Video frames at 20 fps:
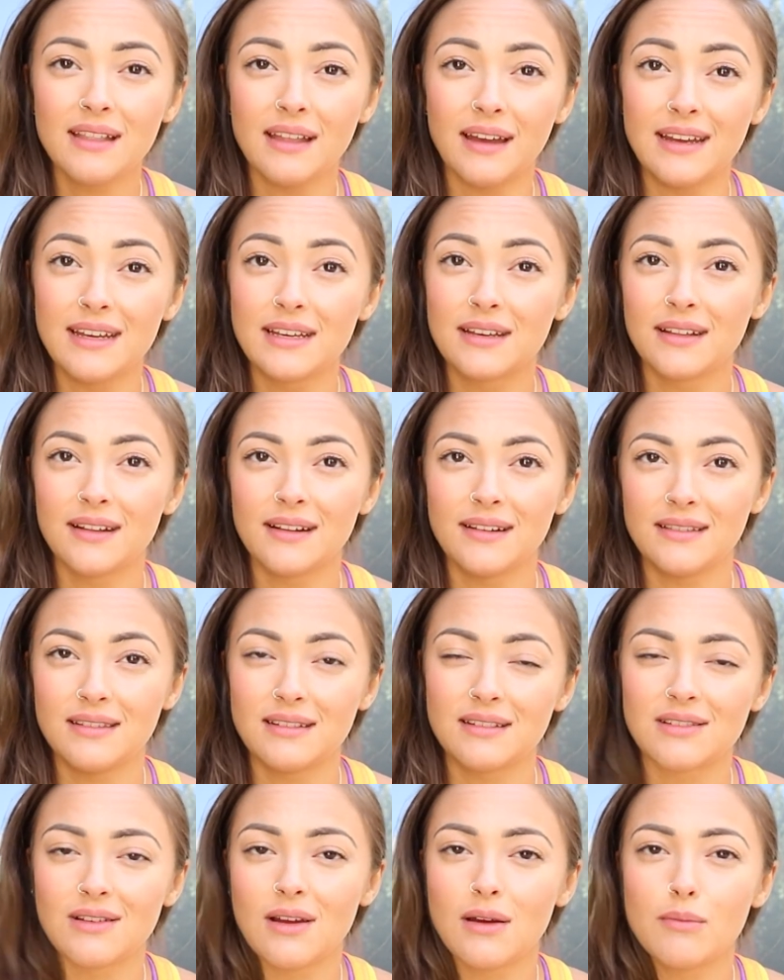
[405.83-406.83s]
Like,
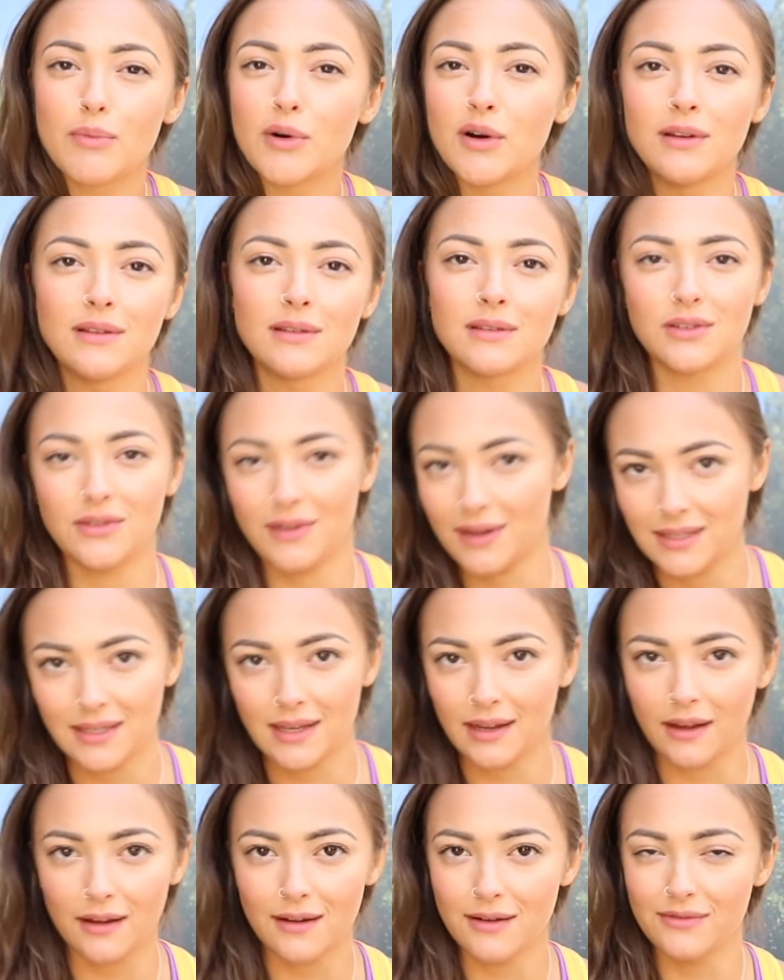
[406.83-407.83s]
there's no point
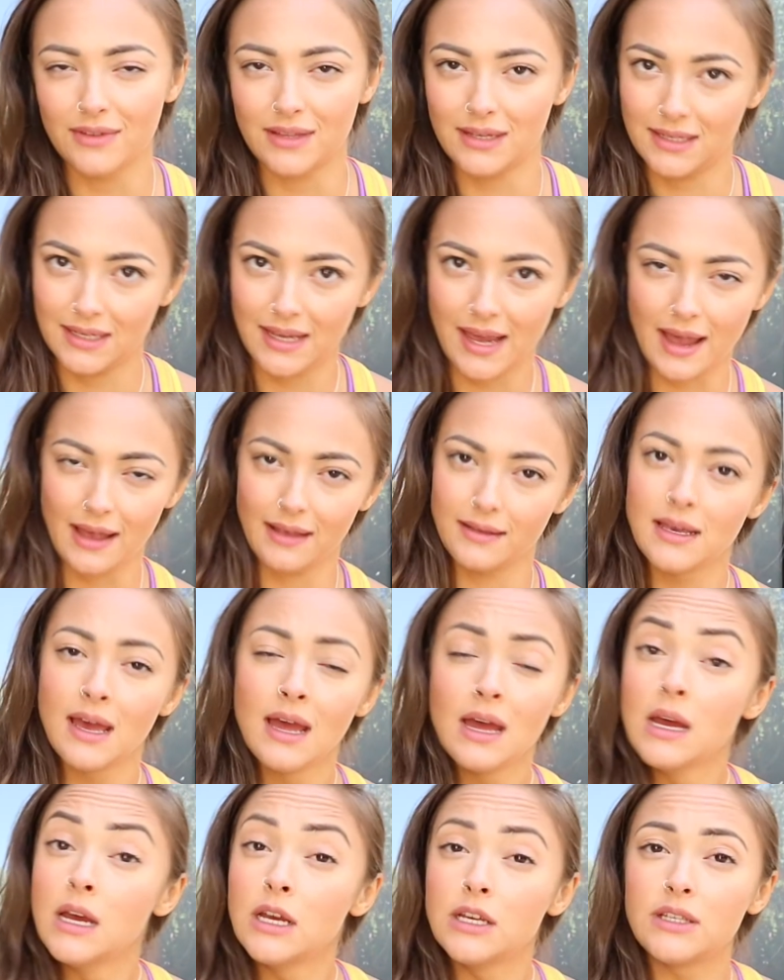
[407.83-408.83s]
stressing over the scale.
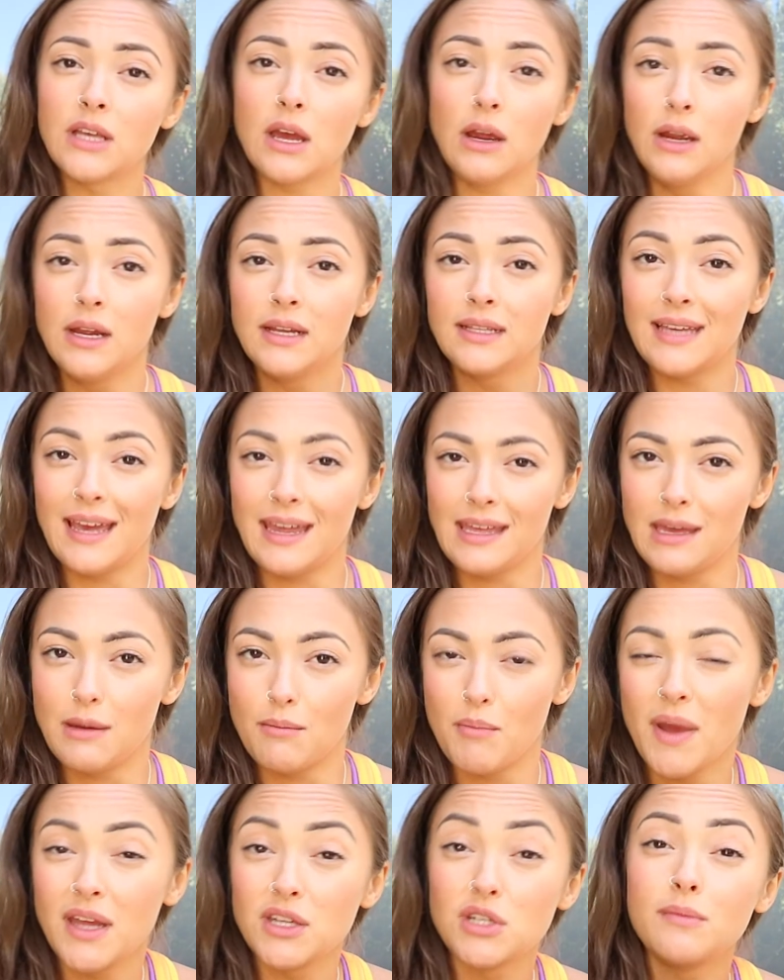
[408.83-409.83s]
So take
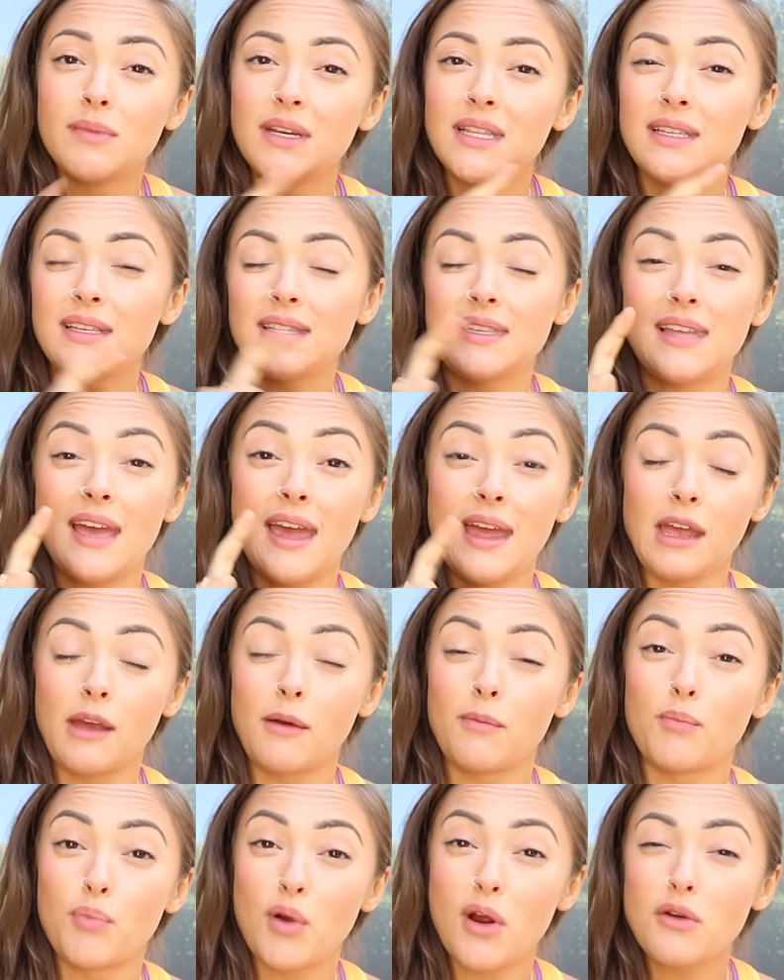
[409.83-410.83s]
your measurements, take
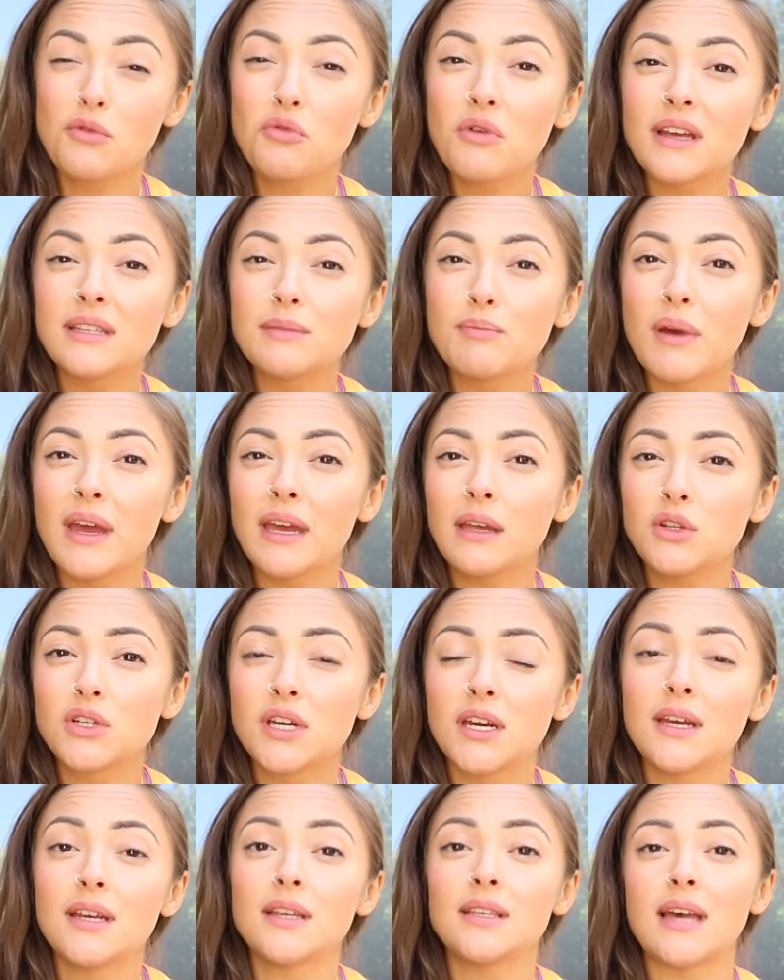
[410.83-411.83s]
progress
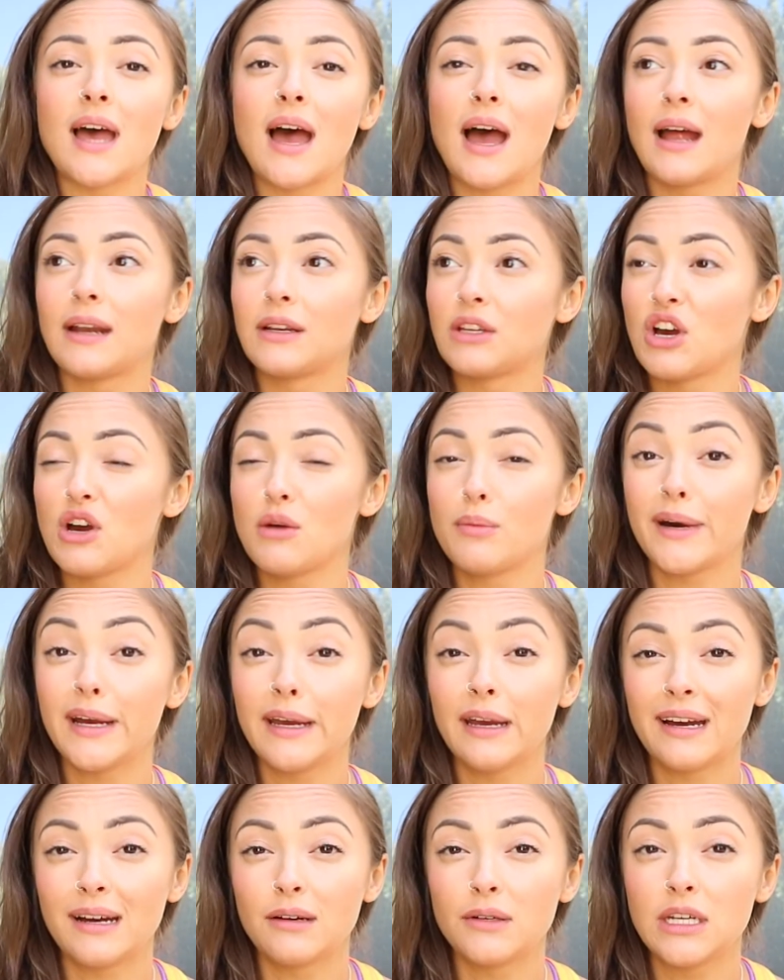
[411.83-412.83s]
pictures, and go
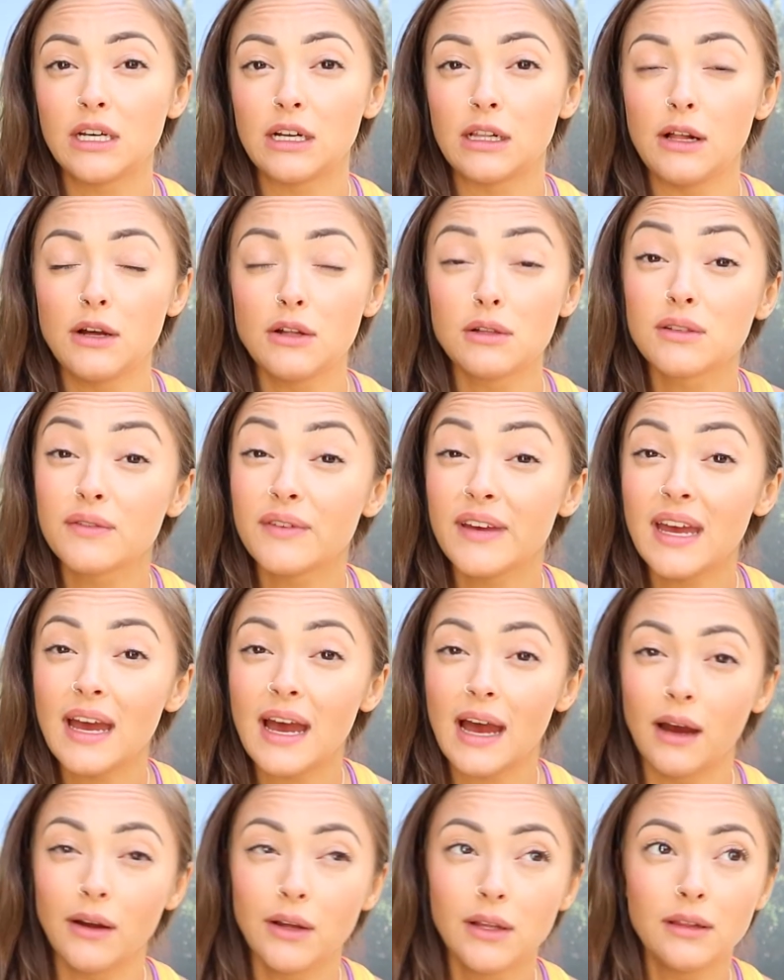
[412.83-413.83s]
by how your clothes fit,
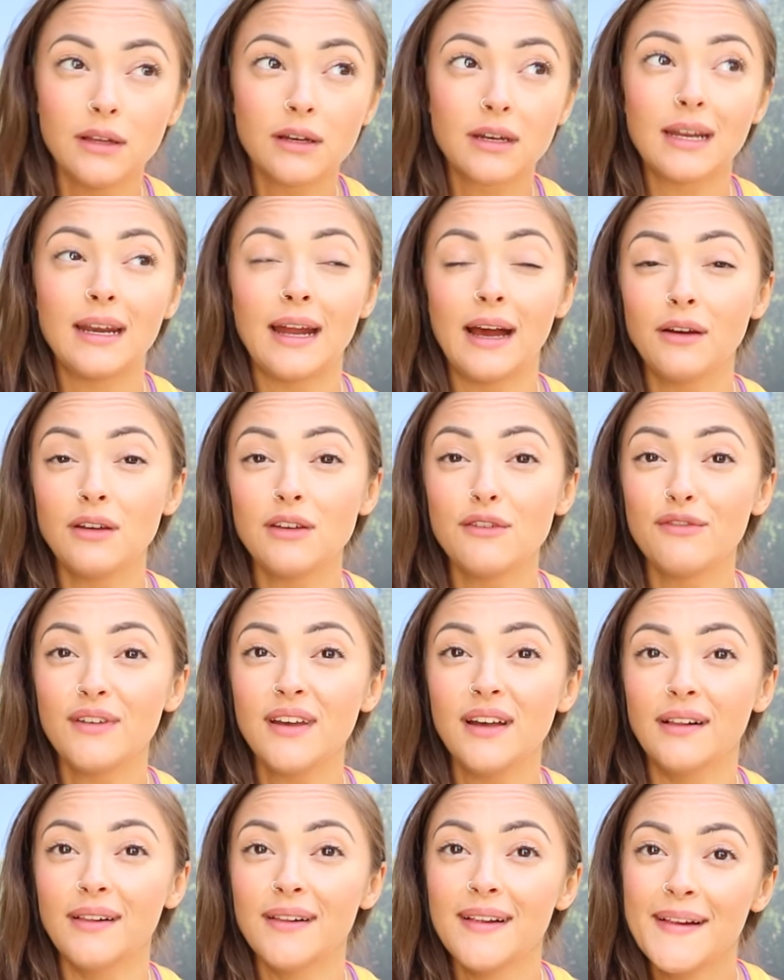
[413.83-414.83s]
how you look, and how you
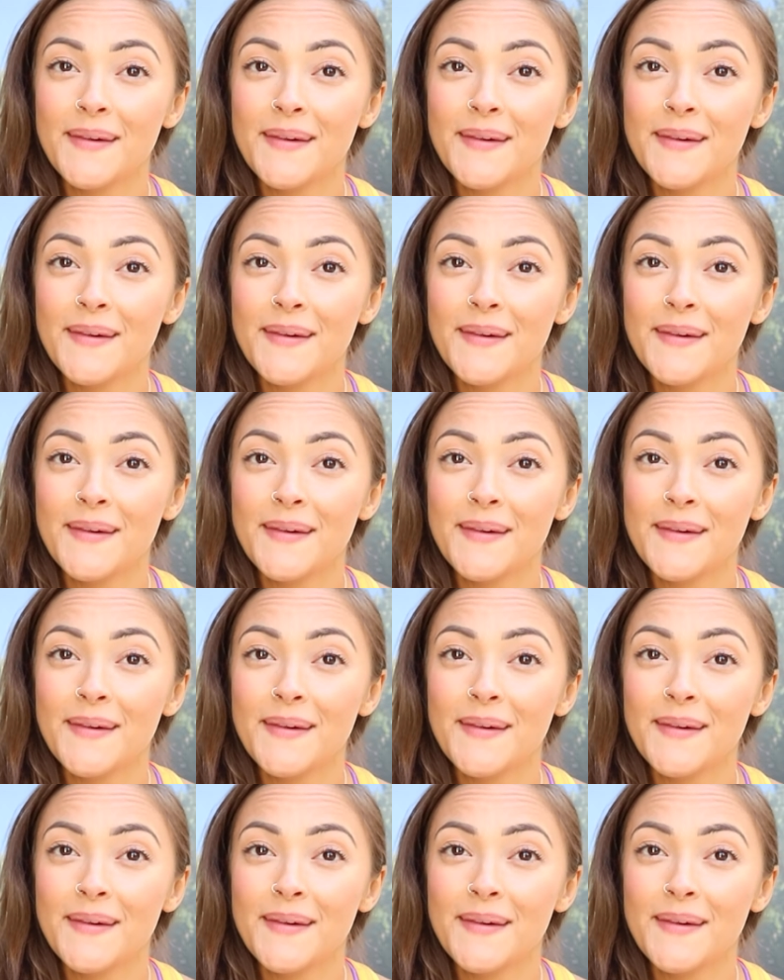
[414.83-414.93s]
feel.